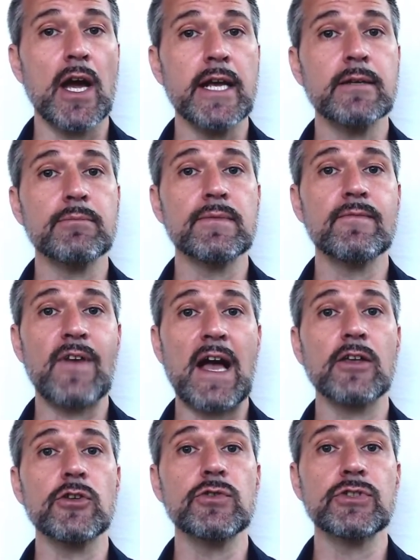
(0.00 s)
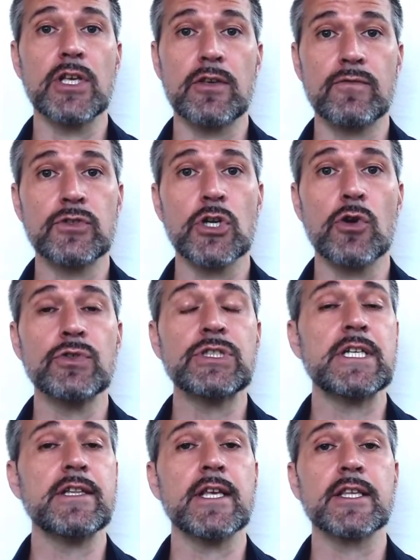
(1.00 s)
item values that you've
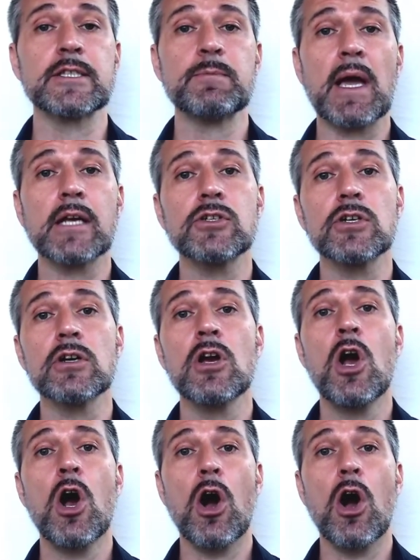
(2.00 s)
chosen in the inspector